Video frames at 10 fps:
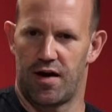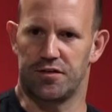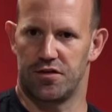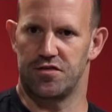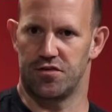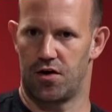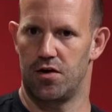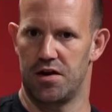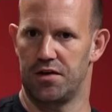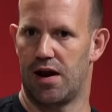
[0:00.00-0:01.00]
had this
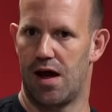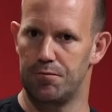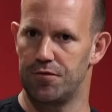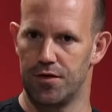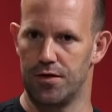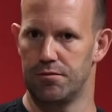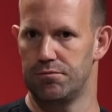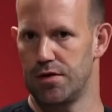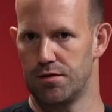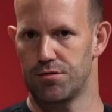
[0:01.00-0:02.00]
design in the lab for
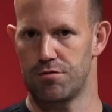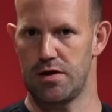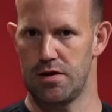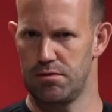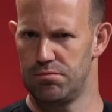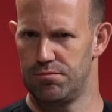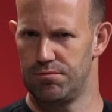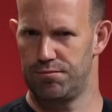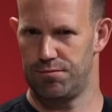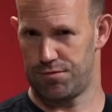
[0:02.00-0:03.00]

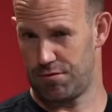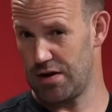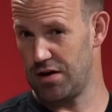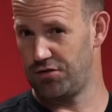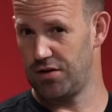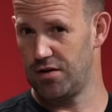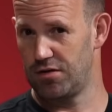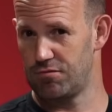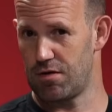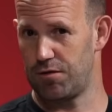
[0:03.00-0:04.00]
3-ish
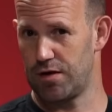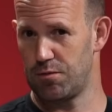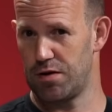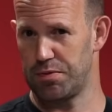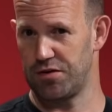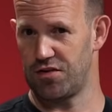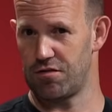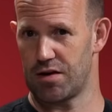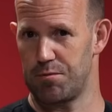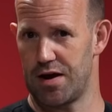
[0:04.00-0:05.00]
years roughly. When did
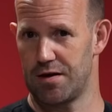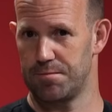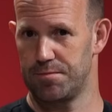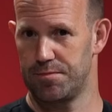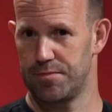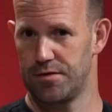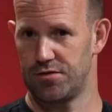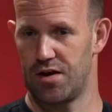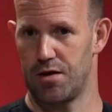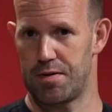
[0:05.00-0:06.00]
B0 come back?
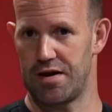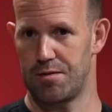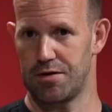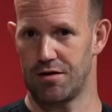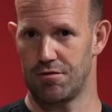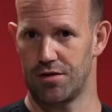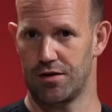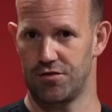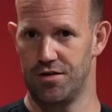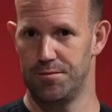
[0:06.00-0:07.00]
It's another pandemic era thing,
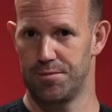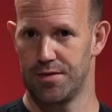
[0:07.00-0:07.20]
isn't it?